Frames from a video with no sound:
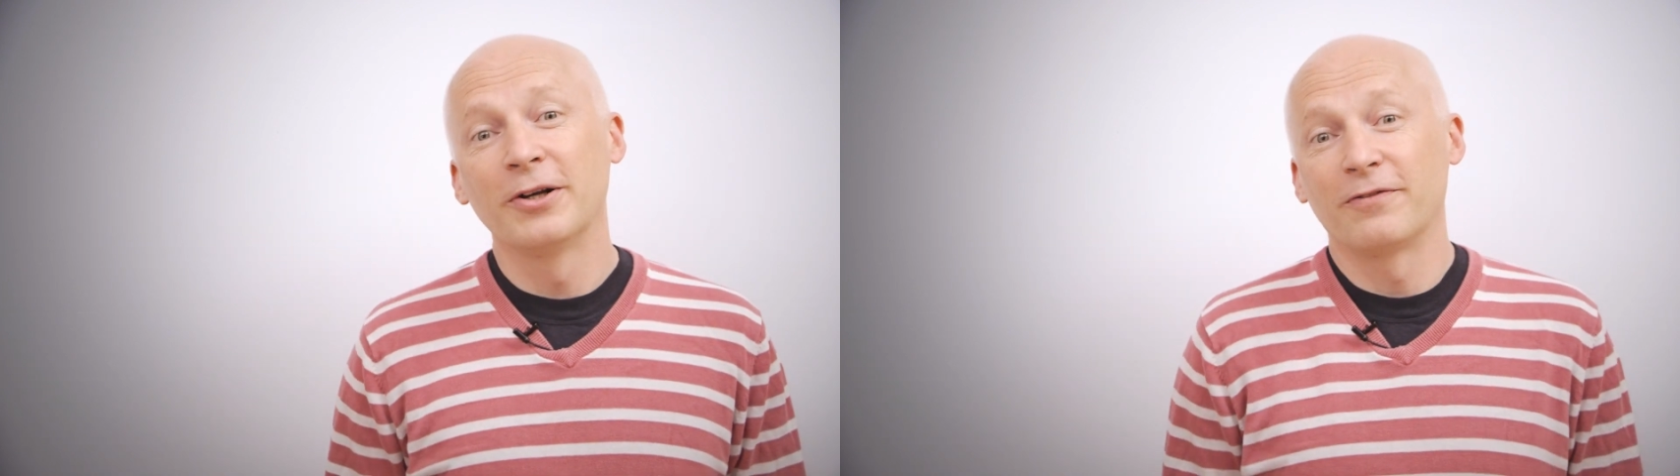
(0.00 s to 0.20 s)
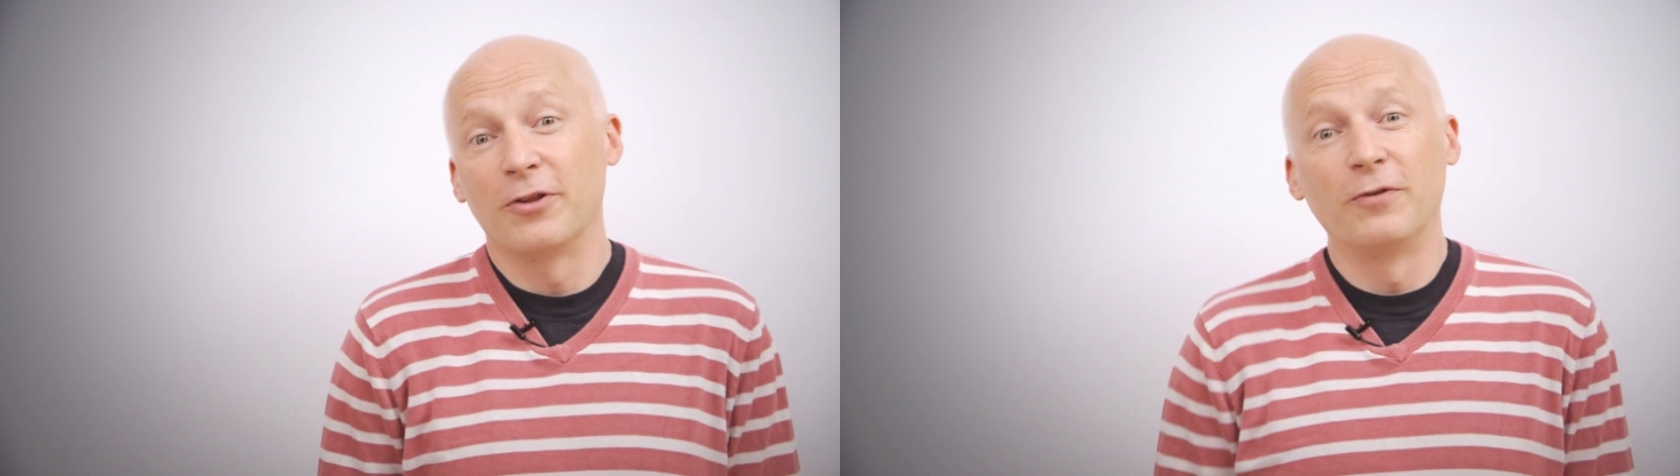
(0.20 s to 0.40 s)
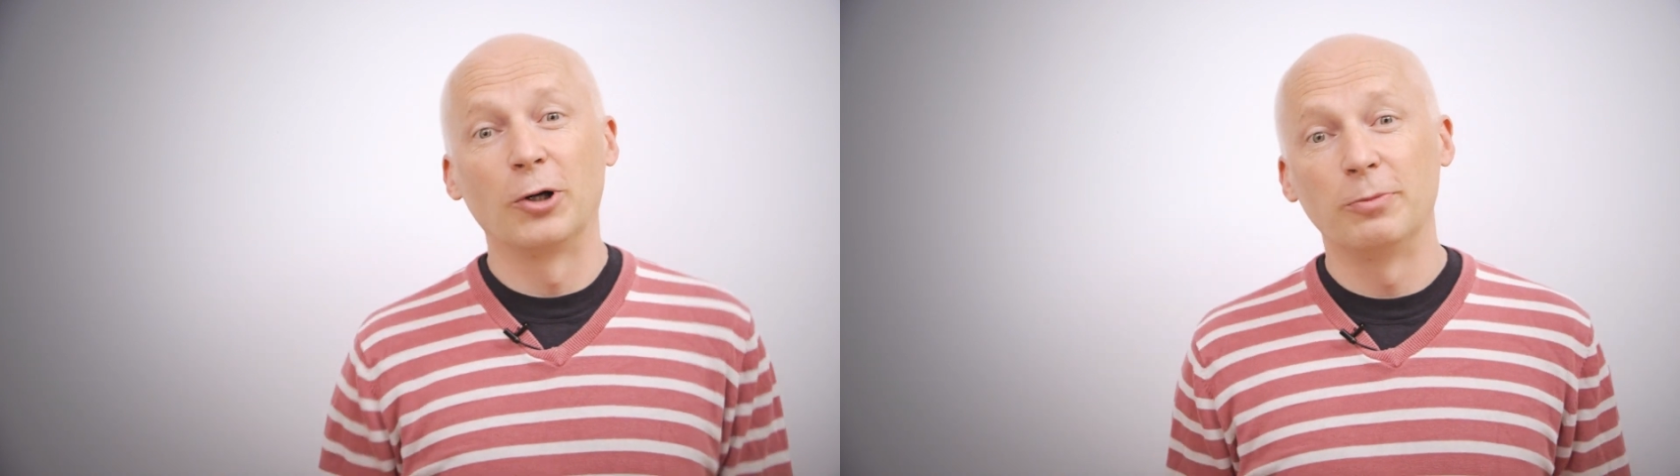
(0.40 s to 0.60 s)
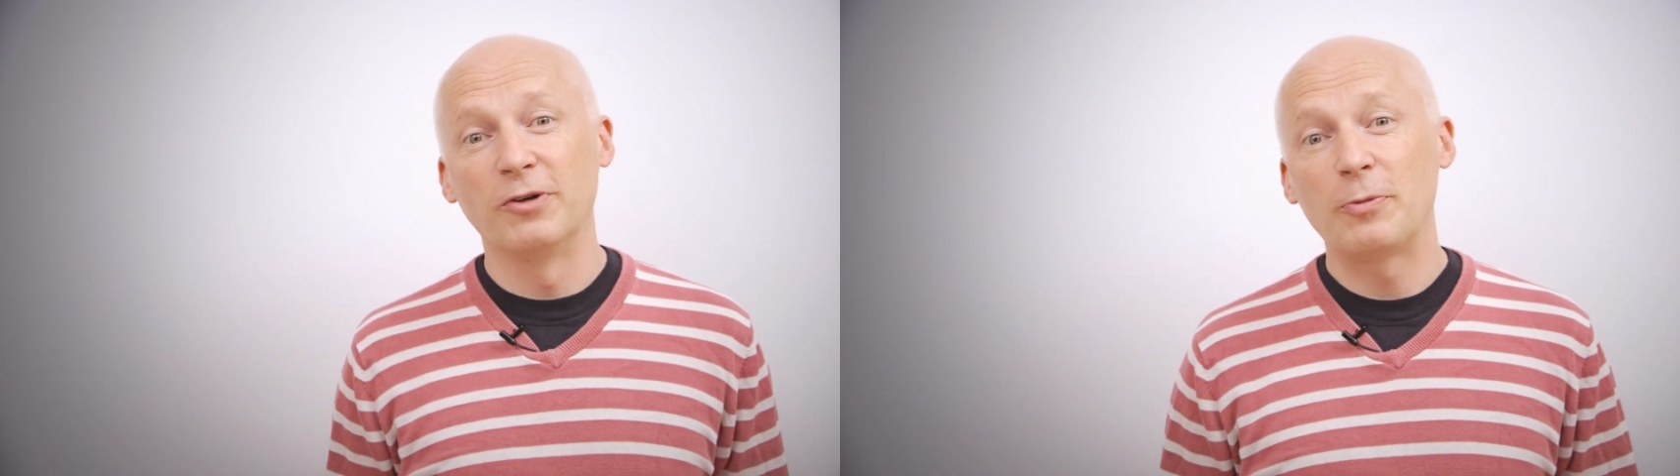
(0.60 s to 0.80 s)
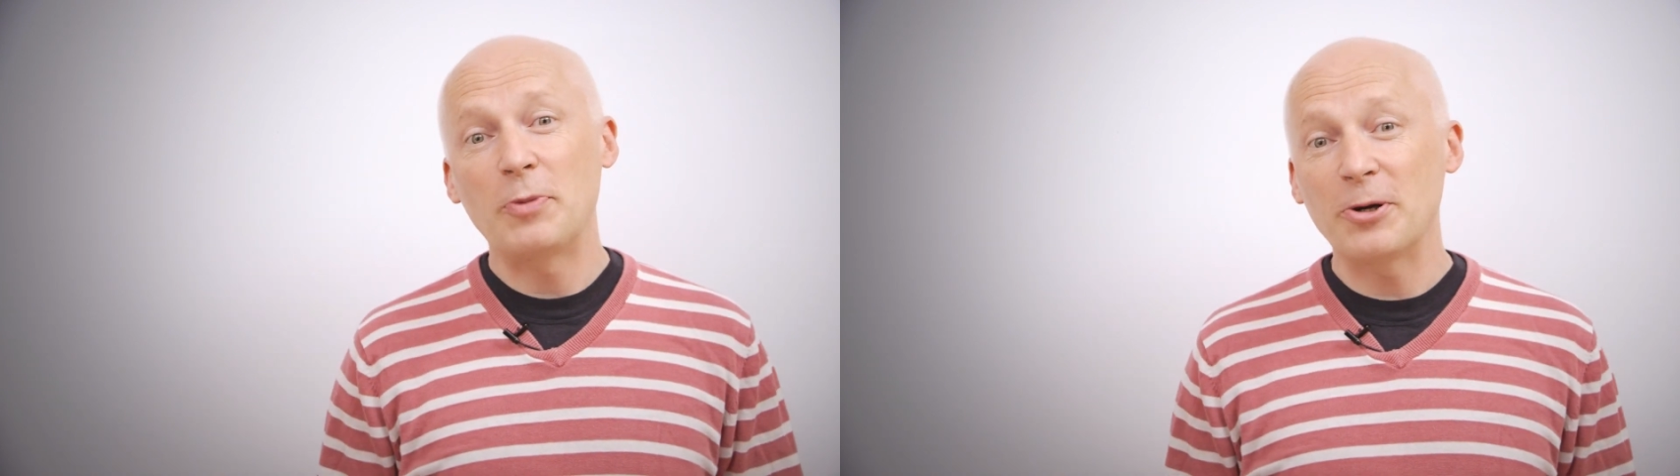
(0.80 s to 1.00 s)
for the
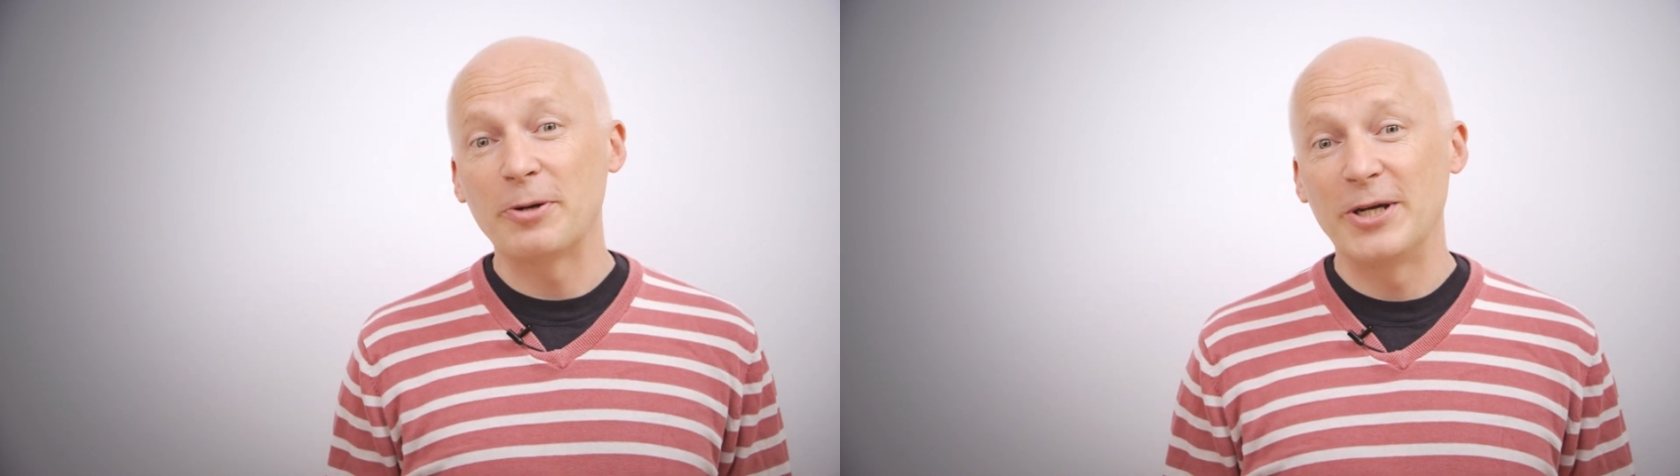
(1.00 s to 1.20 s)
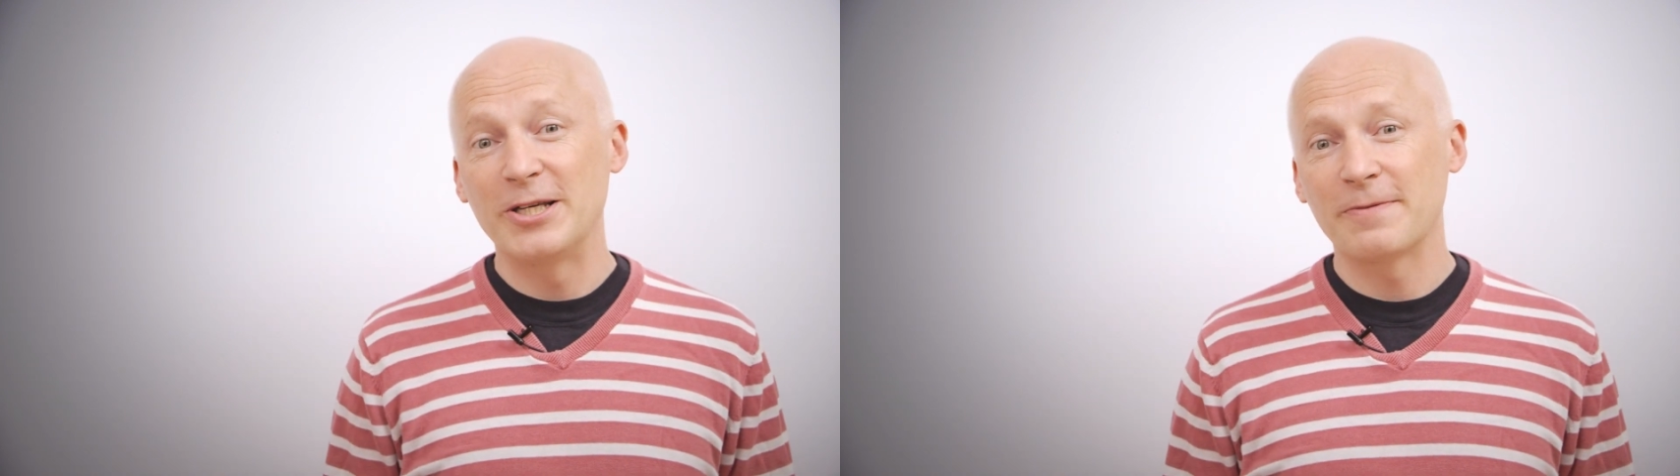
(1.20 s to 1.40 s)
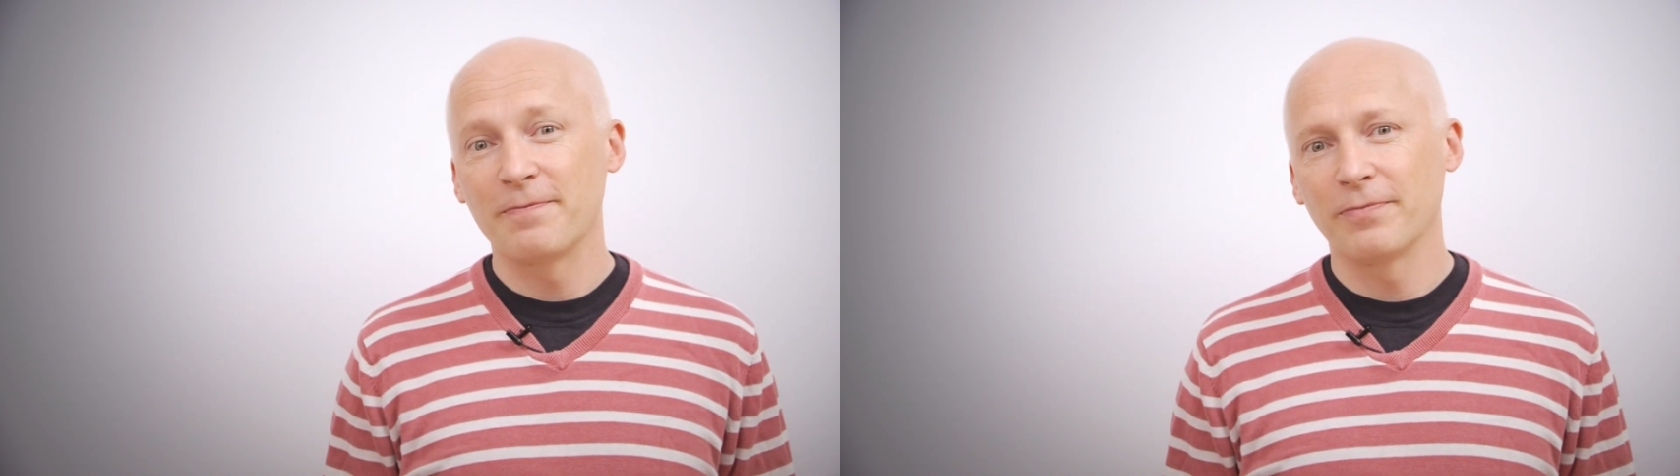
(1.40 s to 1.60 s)
volume of a pyramid.